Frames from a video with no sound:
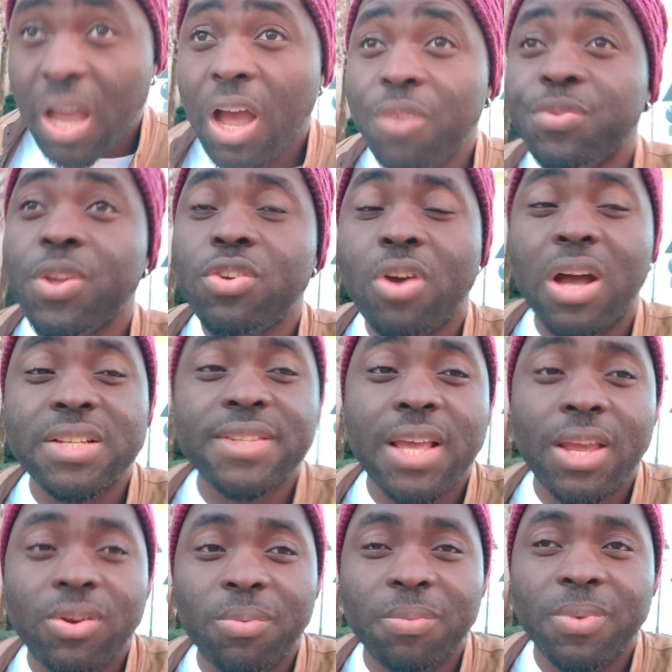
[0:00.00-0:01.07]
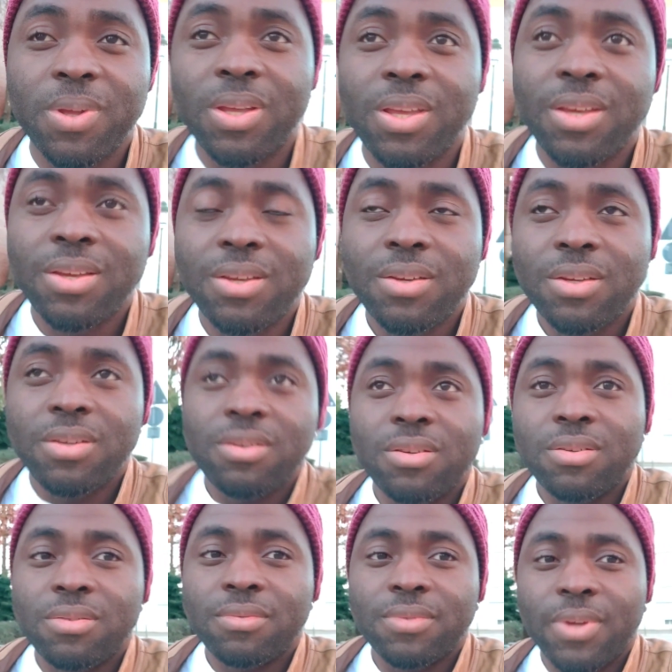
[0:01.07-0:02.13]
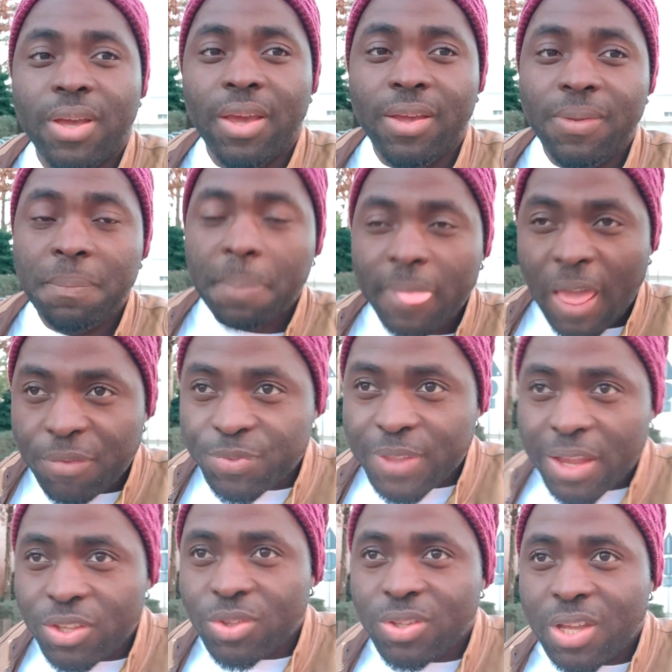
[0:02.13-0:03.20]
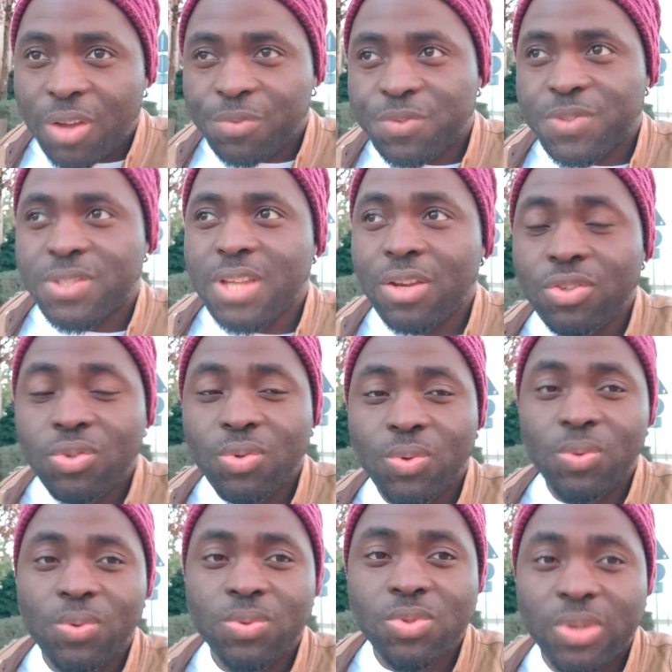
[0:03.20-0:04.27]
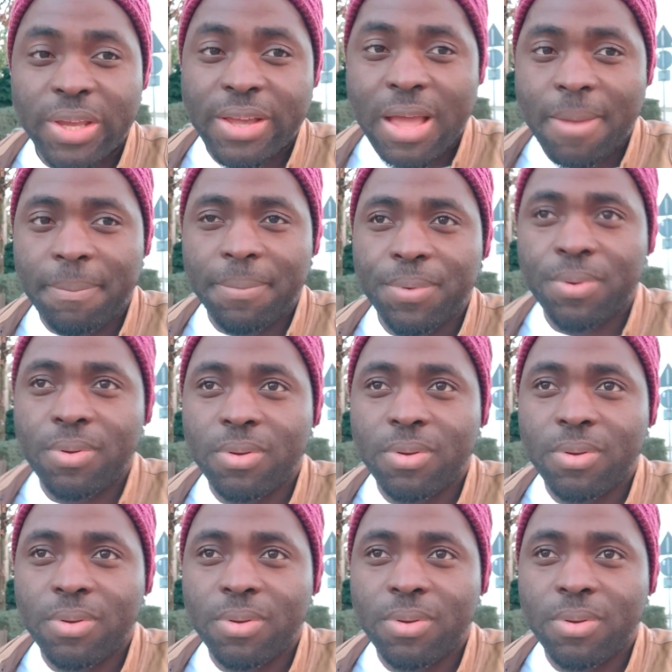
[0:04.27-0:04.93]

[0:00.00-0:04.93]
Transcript: after your asylum, after they have sent you to the camp,